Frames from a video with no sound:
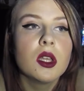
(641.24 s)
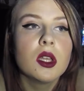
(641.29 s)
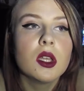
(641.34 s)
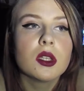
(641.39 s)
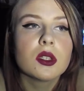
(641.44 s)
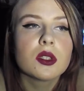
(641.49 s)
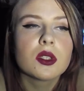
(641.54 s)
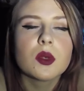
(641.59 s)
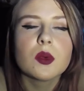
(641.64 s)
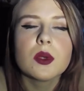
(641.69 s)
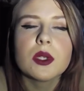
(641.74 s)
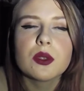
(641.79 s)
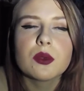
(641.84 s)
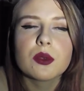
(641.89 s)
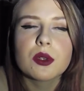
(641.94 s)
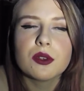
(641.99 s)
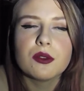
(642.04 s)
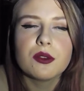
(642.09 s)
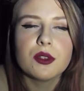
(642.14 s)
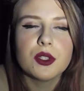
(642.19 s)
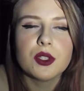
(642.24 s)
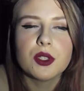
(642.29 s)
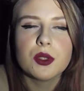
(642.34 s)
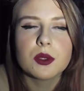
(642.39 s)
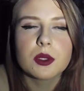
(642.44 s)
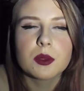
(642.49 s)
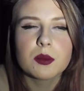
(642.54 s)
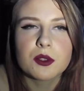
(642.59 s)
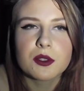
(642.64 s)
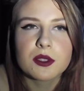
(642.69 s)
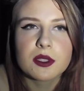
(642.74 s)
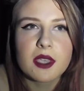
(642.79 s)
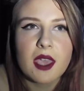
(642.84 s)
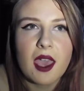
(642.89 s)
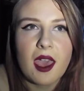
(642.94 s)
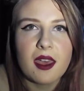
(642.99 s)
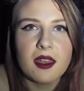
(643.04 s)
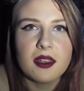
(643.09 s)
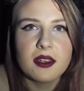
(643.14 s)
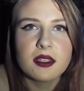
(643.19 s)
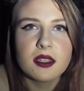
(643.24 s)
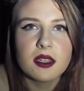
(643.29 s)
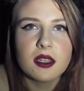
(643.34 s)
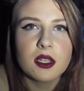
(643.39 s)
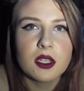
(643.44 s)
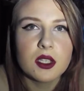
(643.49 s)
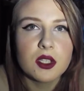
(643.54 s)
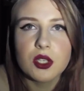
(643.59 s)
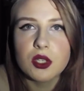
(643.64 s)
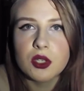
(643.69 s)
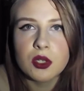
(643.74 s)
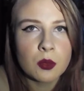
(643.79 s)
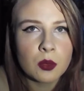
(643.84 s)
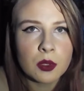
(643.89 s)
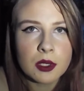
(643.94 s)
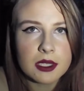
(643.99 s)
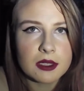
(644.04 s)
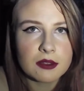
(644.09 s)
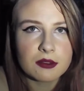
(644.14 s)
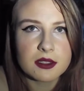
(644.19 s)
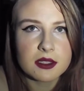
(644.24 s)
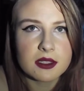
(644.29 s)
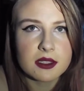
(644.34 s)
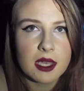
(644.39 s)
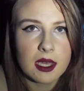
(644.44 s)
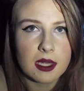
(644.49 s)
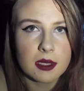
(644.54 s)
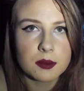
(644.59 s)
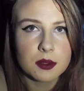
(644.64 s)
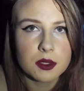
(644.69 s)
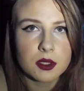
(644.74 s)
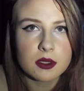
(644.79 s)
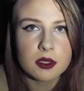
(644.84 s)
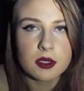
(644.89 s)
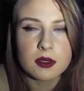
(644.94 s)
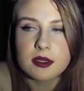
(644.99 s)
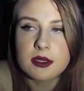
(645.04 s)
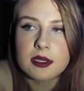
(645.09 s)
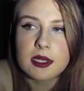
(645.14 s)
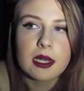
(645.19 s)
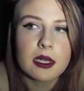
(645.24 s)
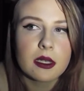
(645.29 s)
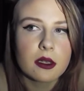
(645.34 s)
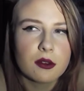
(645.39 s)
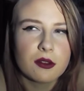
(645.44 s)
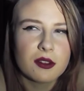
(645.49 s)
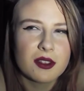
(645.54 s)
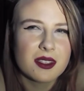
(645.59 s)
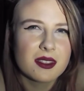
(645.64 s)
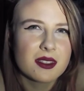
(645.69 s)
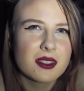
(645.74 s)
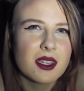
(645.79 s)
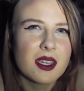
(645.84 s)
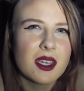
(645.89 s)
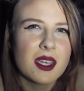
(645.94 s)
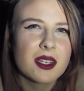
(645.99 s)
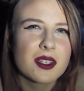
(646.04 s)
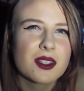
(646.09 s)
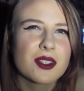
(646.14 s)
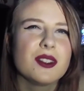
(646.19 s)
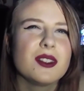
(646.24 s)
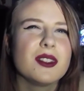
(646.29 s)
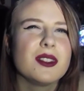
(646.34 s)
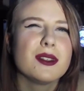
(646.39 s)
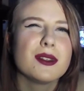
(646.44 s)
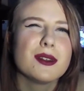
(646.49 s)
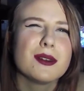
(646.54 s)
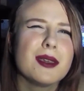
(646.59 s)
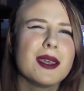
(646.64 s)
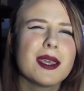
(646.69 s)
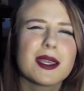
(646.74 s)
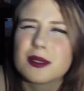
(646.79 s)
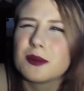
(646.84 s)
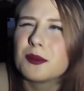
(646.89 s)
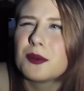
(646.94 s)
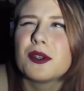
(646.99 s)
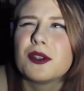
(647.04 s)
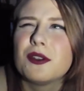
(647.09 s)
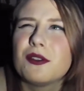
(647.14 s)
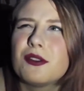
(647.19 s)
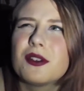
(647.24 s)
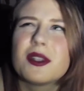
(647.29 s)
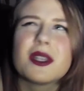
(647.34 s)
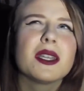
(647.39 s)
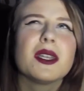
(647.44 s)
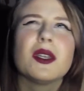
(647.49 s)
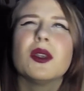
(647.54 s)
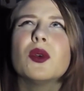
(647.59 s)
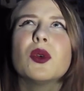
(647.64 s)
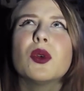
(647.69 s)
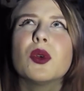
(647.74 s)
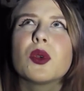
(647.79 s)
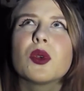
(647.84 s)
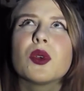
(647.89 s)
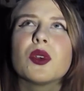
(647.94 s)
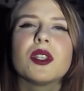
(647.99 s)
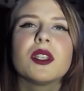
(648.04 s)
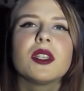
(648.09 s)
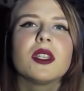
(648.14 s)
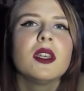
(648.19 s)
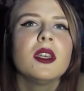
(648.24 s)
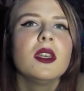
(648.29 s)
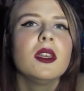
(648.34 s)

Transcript: So which one of you two is more scared? And I don't know what Aoife said, because I was standing off at the side, because you know, ex boyfriend and awkward.